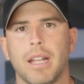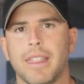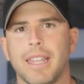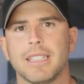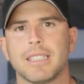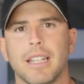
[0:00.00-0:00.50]
I
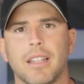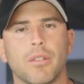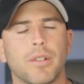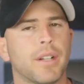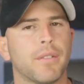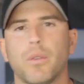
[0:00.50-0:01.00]
think it's like
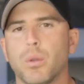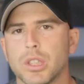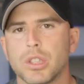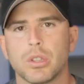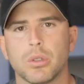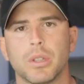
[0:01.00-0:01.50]
three or four
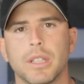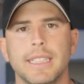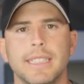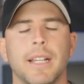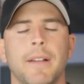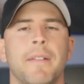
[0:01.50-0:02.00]

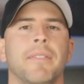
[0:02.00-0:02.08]
stories